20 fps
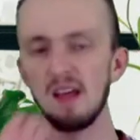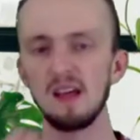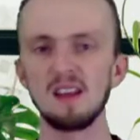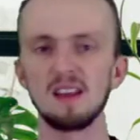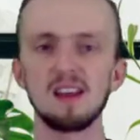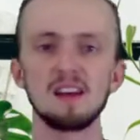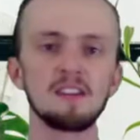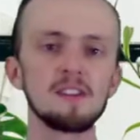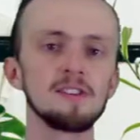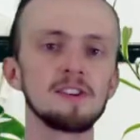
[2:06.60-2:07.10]

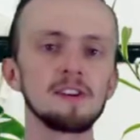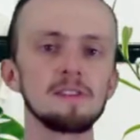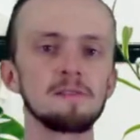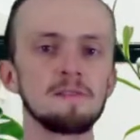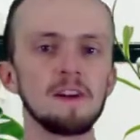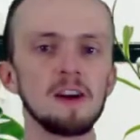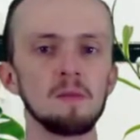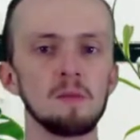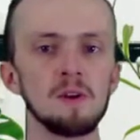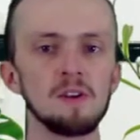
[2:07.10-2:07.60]
Now, the 3rd
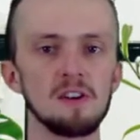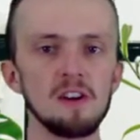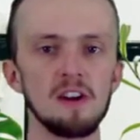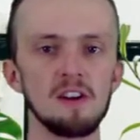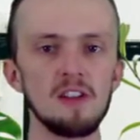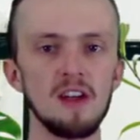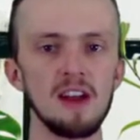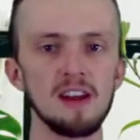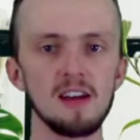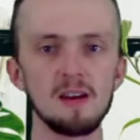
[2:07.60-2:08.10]
pheromone in our
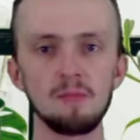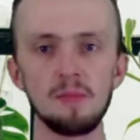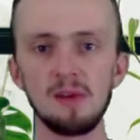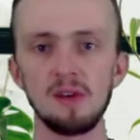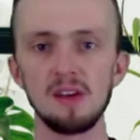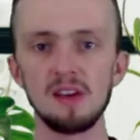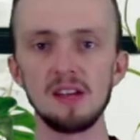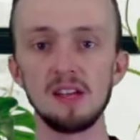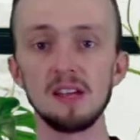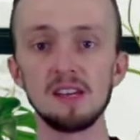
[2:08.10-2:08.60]
lineup
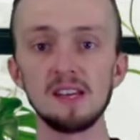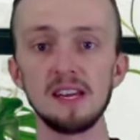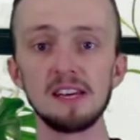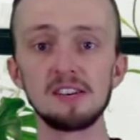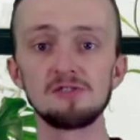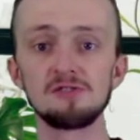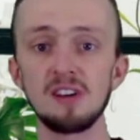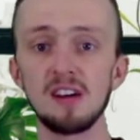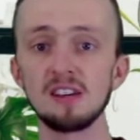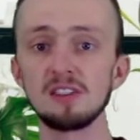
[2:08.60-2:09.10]
is
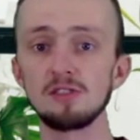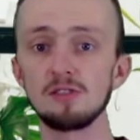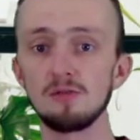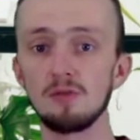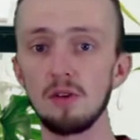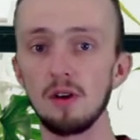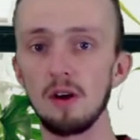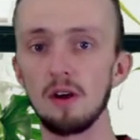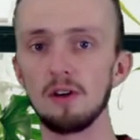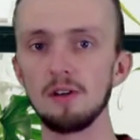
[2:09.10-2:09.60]

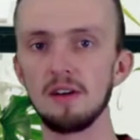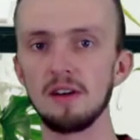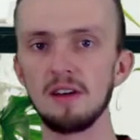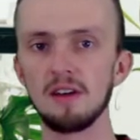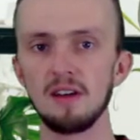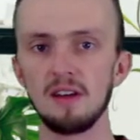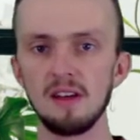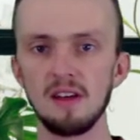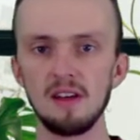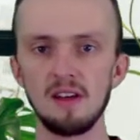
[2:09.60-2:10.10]
androsterone.
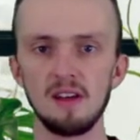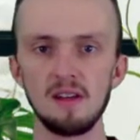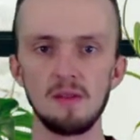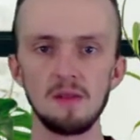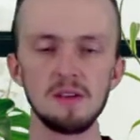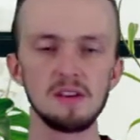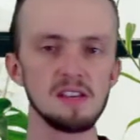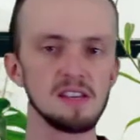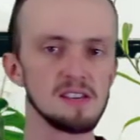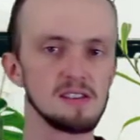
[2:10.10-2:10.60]

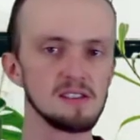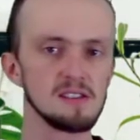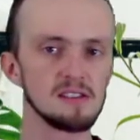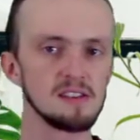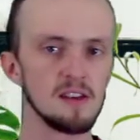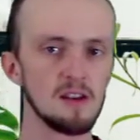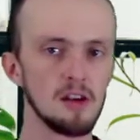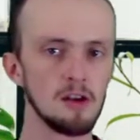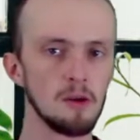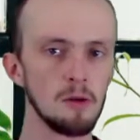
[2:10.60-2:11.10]
This is
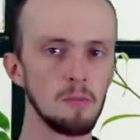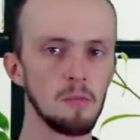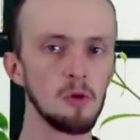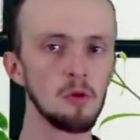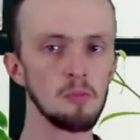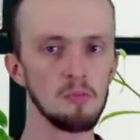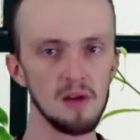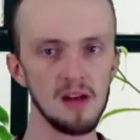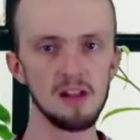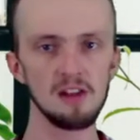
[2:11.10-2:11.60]
more
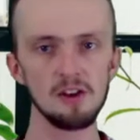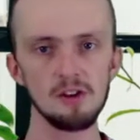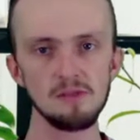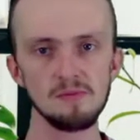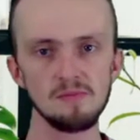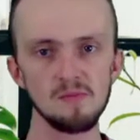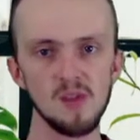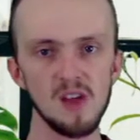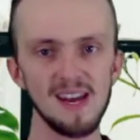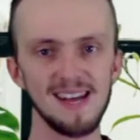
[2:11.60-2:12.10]
mellow
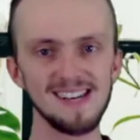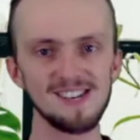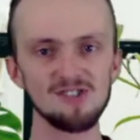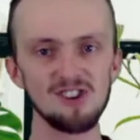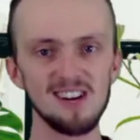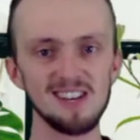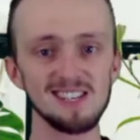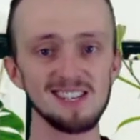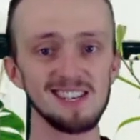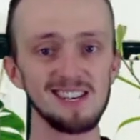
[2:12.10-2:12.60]
than
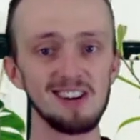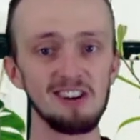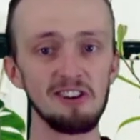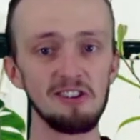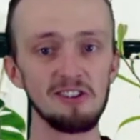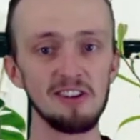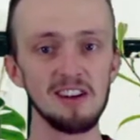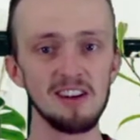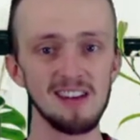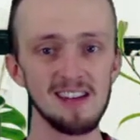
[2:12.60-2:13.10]

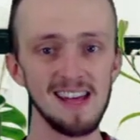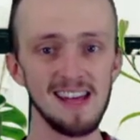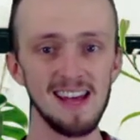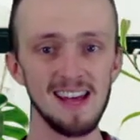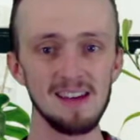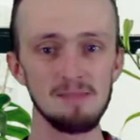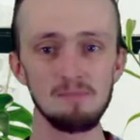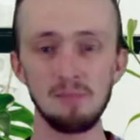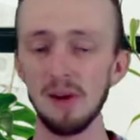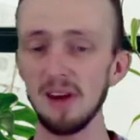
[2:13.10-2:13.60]
androstenone,
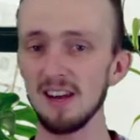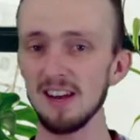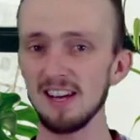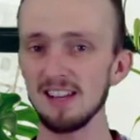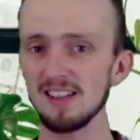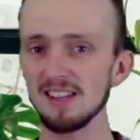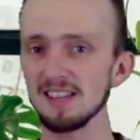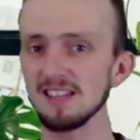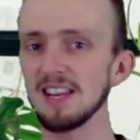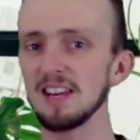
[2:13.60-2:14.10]
but
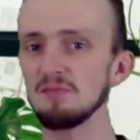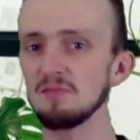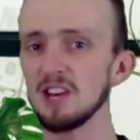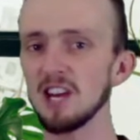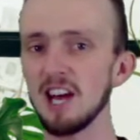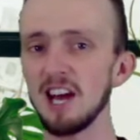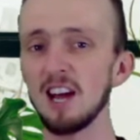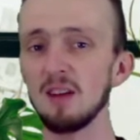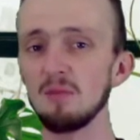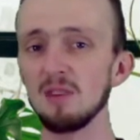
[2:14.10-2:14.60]
at the same
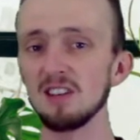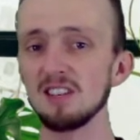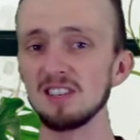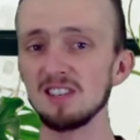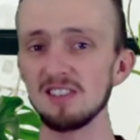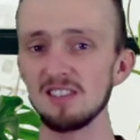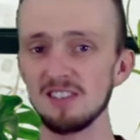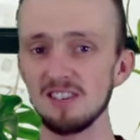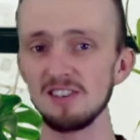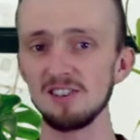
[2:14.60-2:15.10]
time,
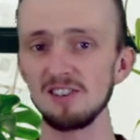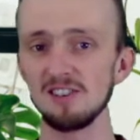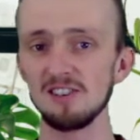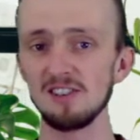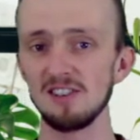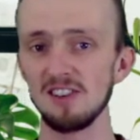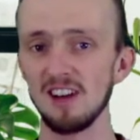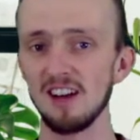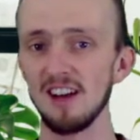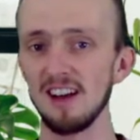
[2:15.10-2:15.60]
still
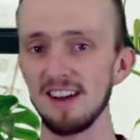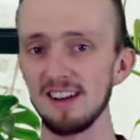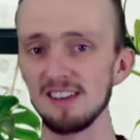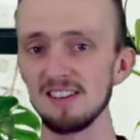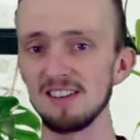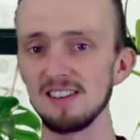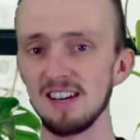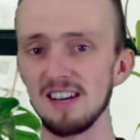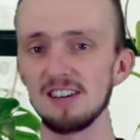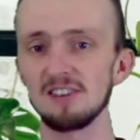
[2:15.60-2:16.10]
highly
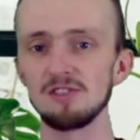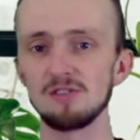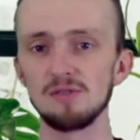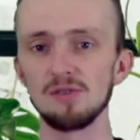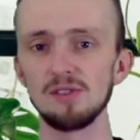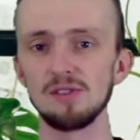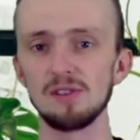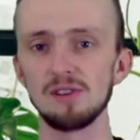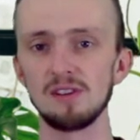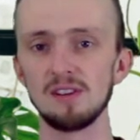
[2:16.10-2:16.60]
sexual.